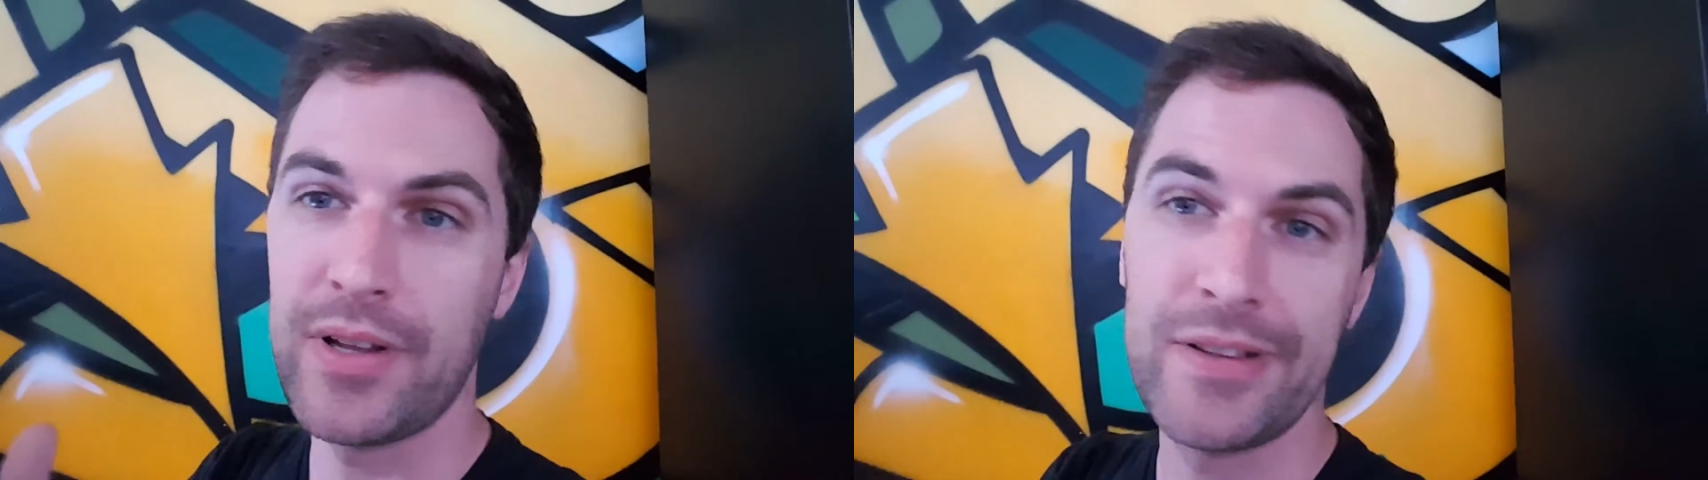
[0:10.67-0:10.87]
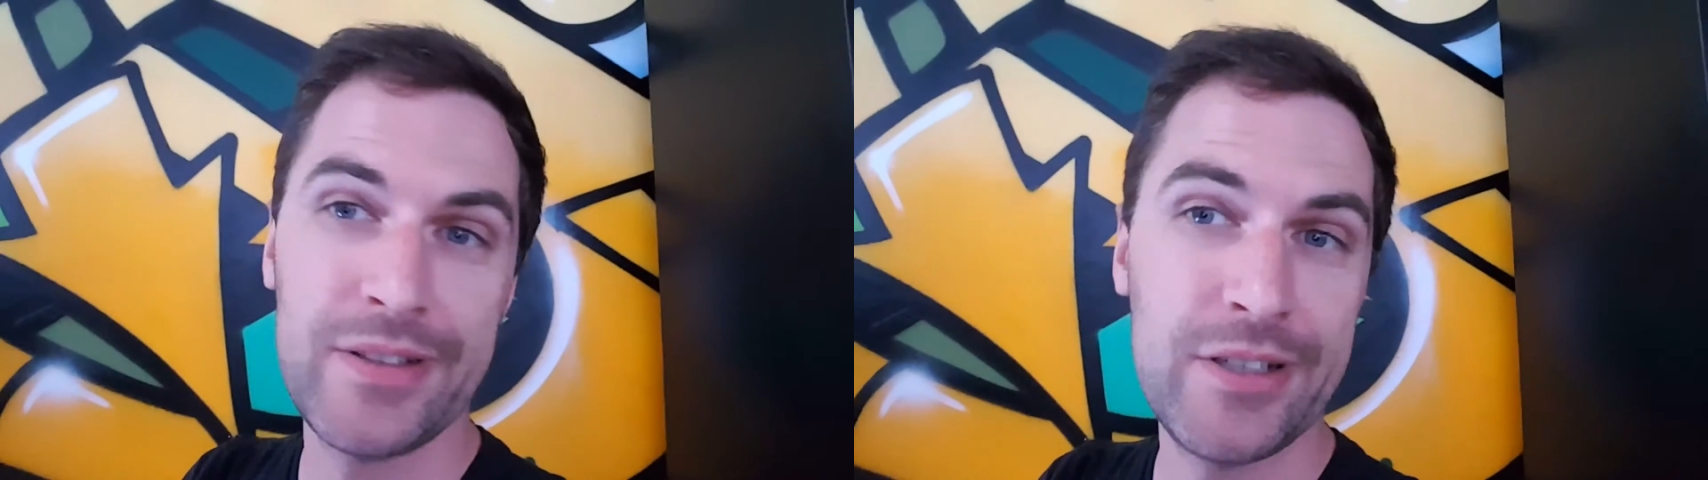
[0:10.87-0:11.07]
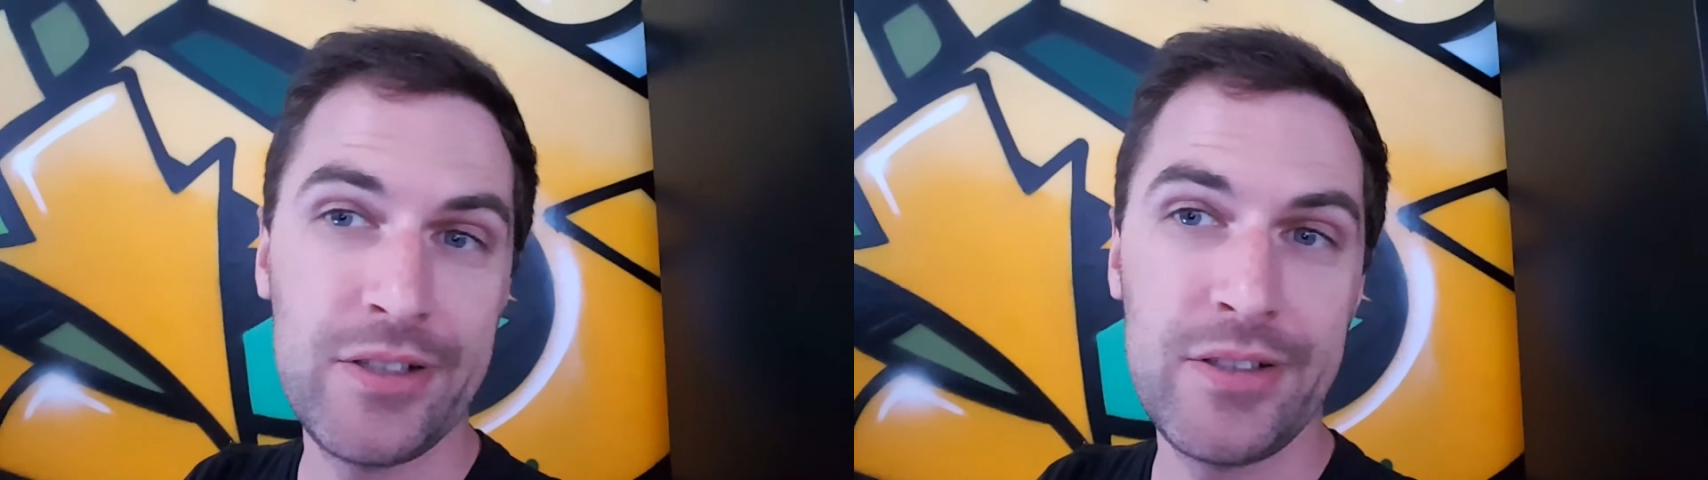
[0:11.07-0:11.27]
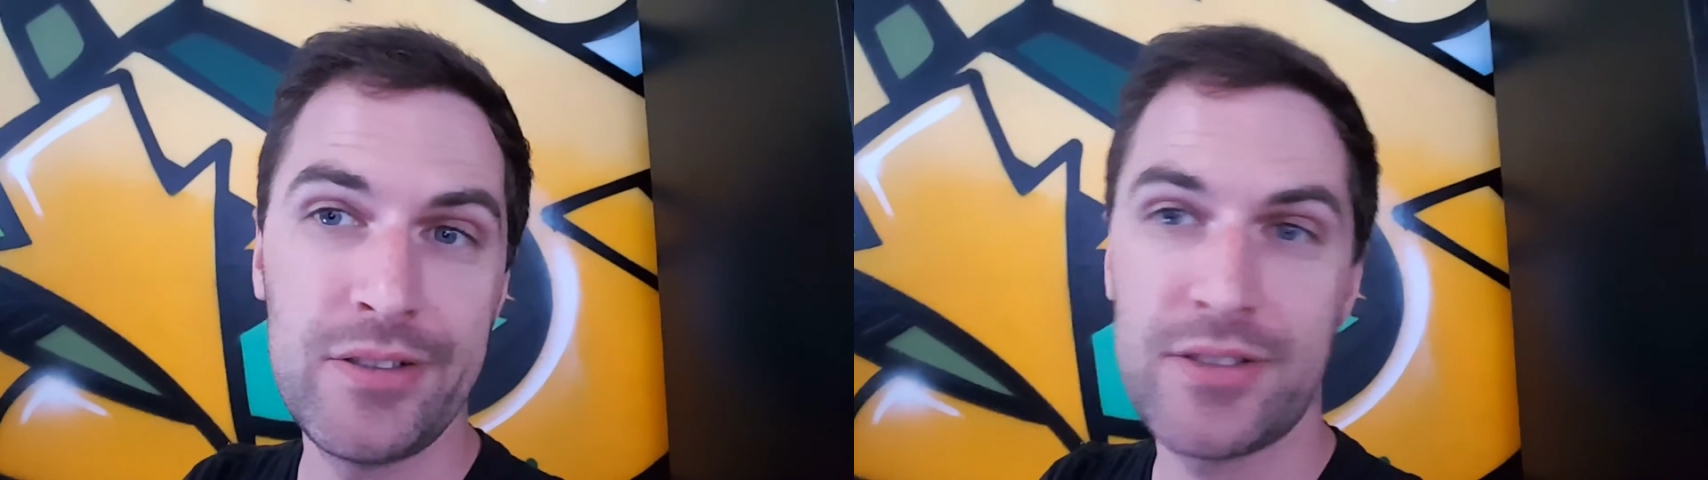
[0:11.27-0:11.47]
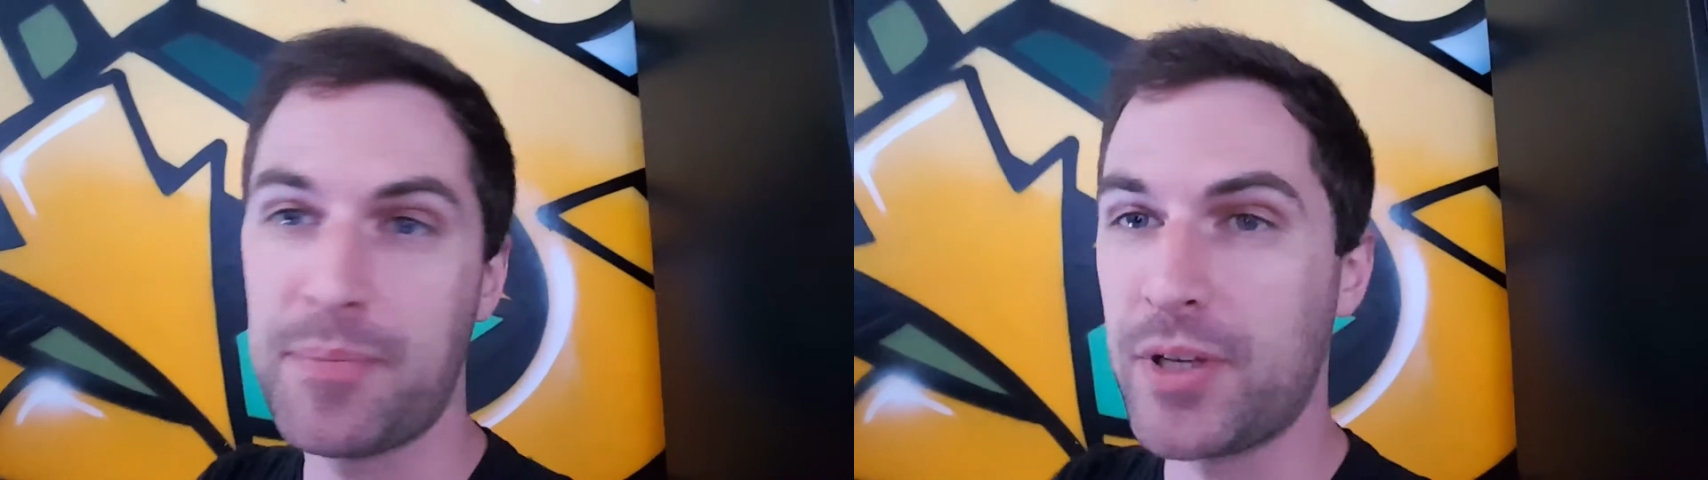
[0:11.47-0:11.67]
a
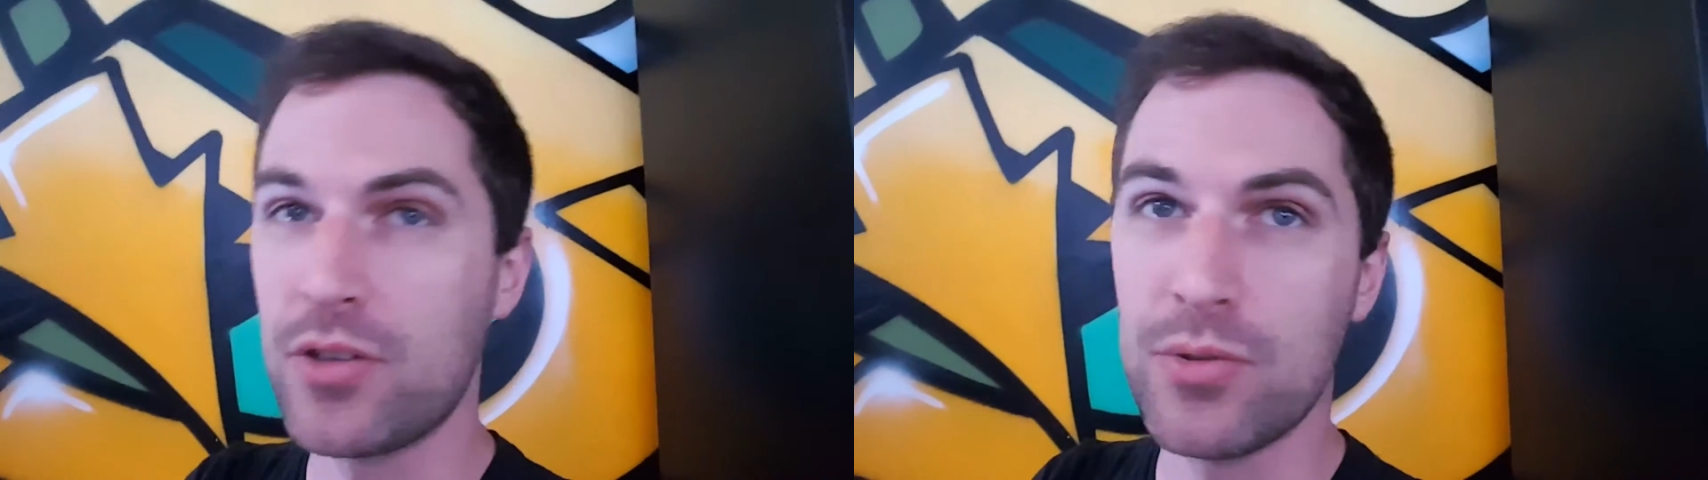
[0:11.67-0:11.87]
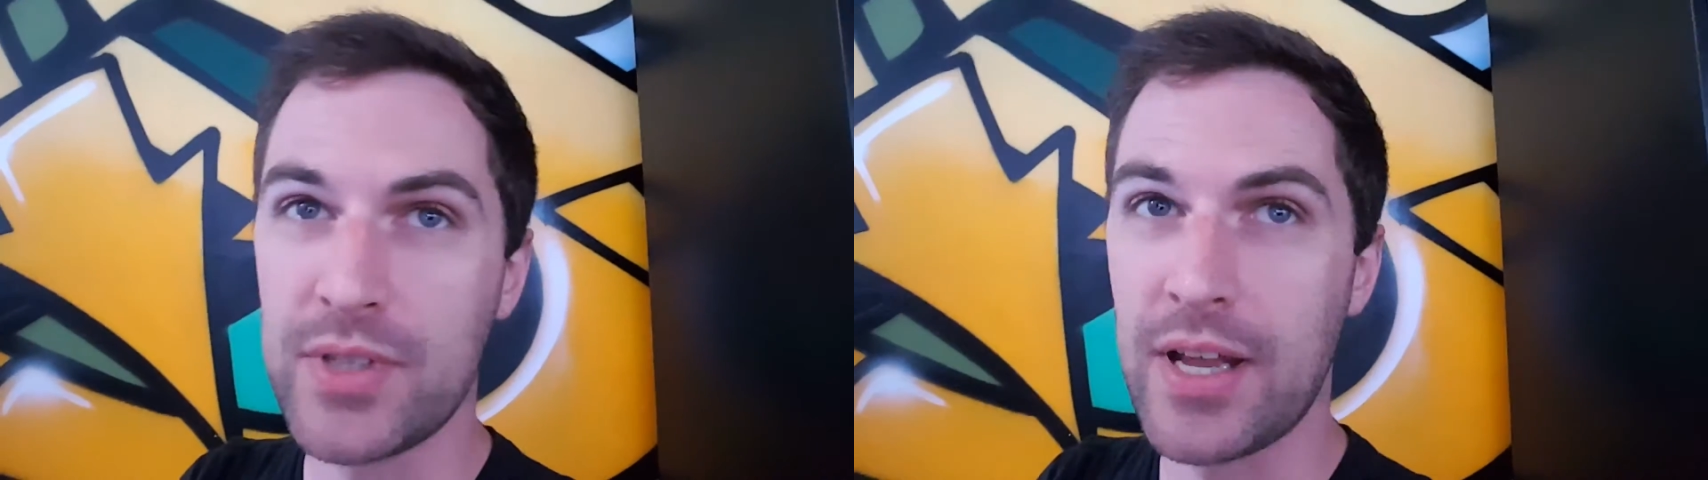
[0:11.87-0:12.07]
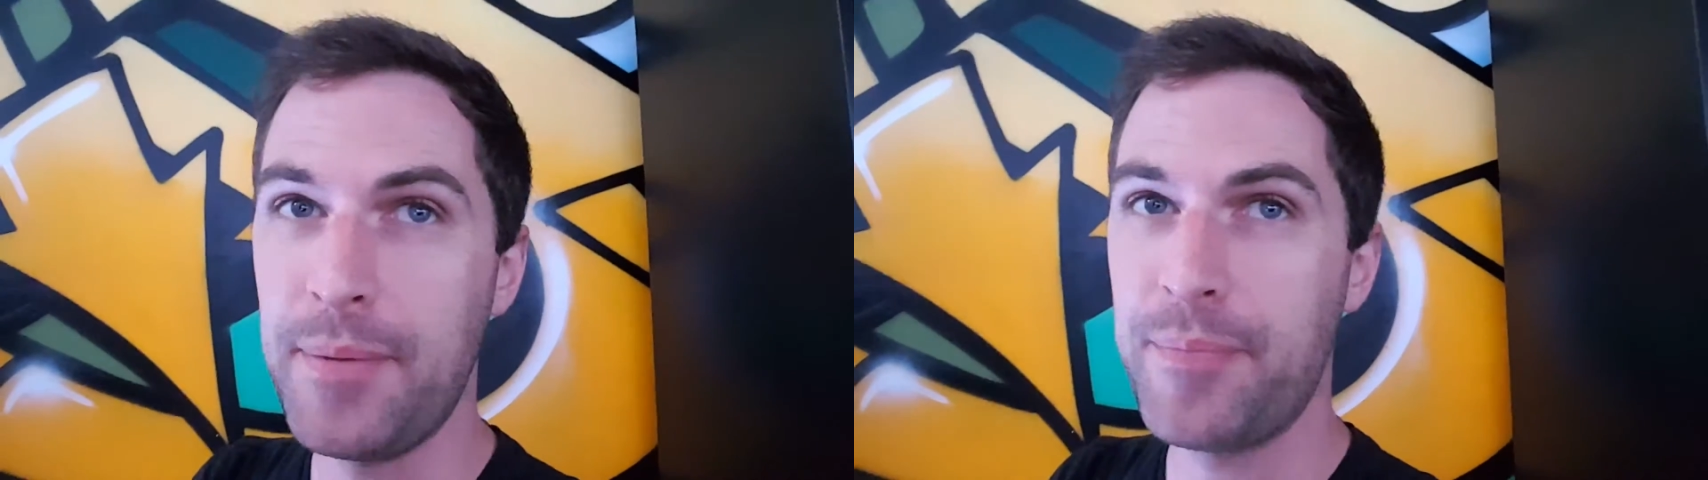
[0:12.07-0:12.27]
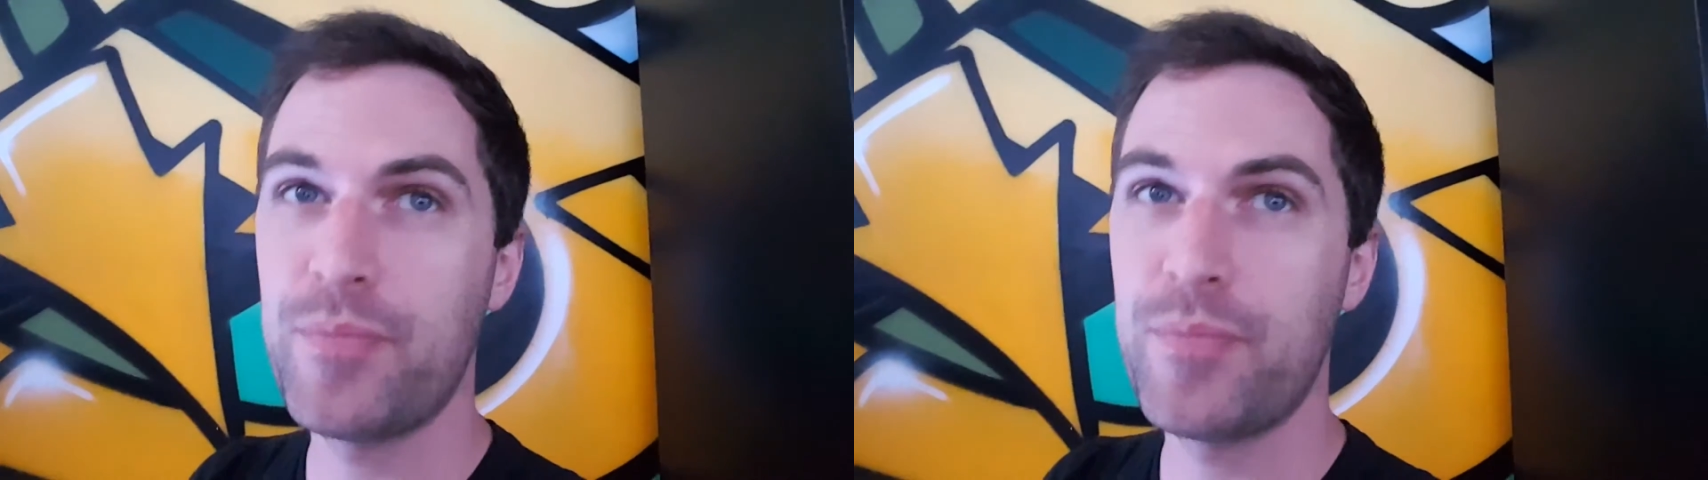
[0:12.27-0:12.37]
little something new today.